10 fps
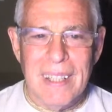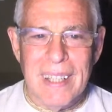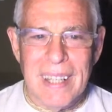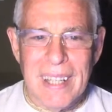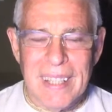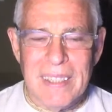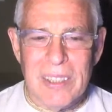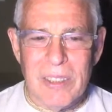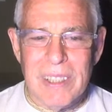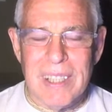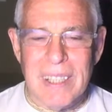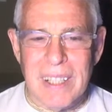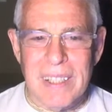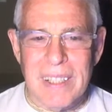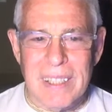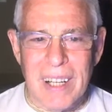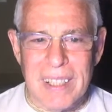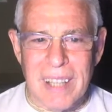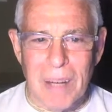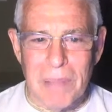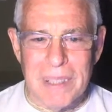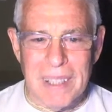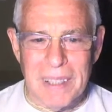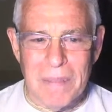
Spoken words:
in Sri Caitanya Charitamrita.